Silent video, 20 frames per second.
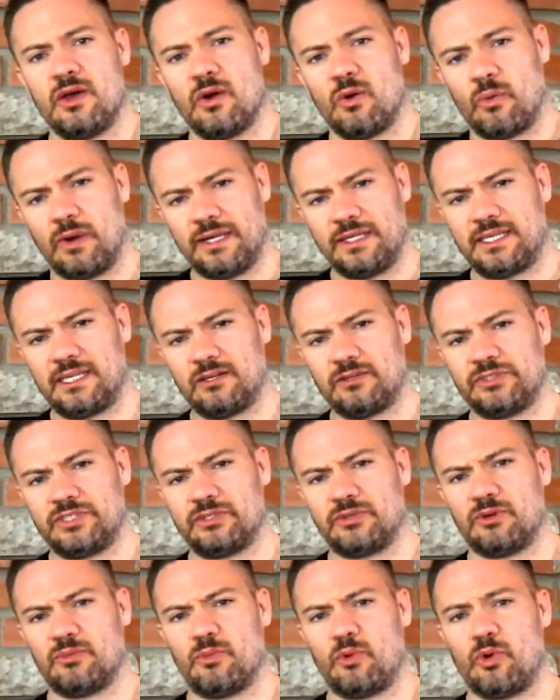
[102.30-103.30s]
White-tailed
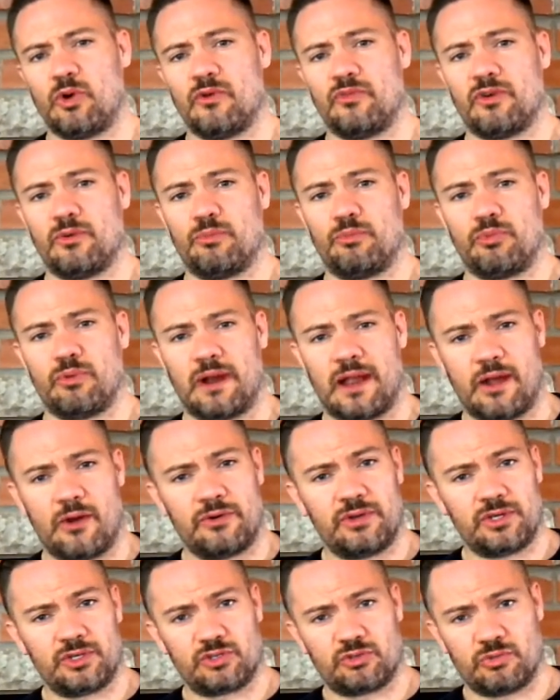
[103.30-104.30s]
deer are more of a
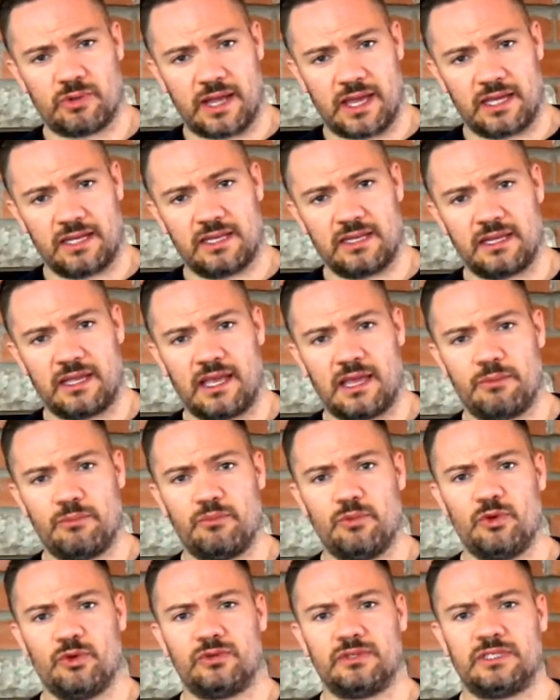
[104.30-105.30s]
brownish red, and
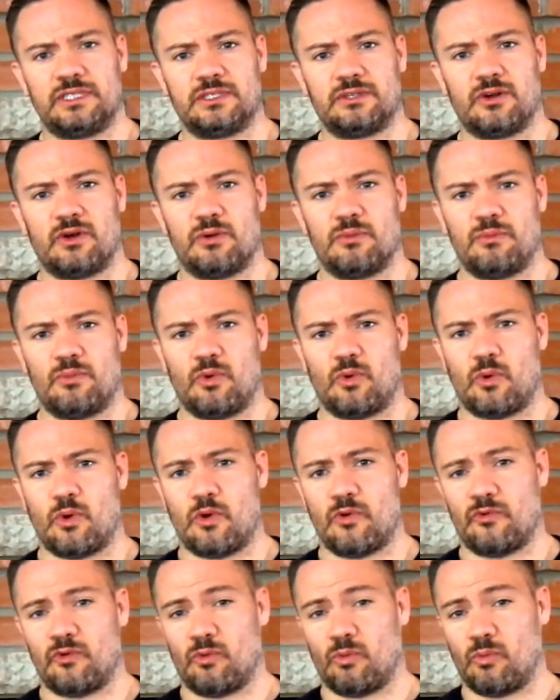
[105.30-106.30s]
mule deer are more
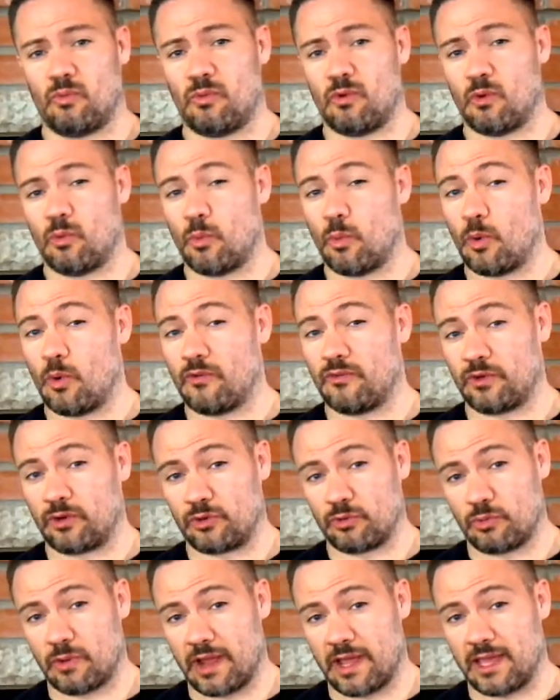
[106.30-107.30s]
of a more of a
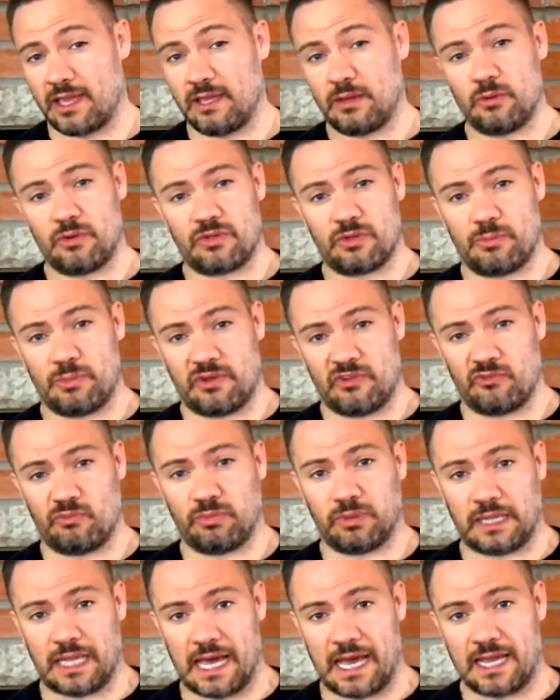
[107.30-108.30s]
gray with a bit of
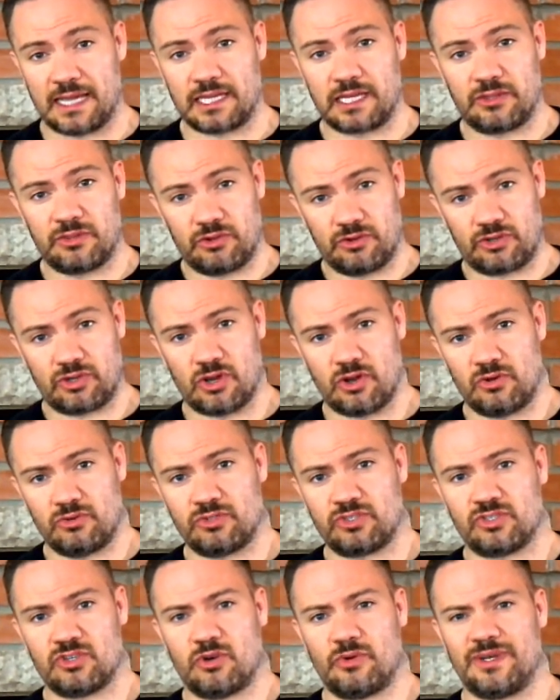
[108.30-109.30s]
black in their
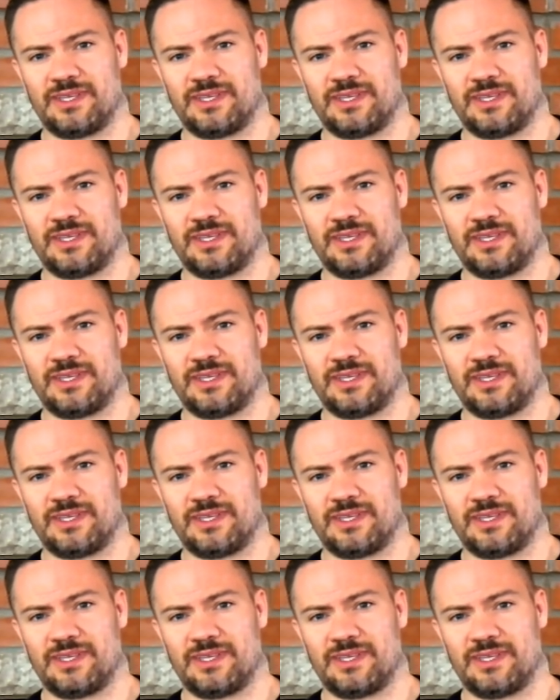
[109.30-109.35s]
coat. So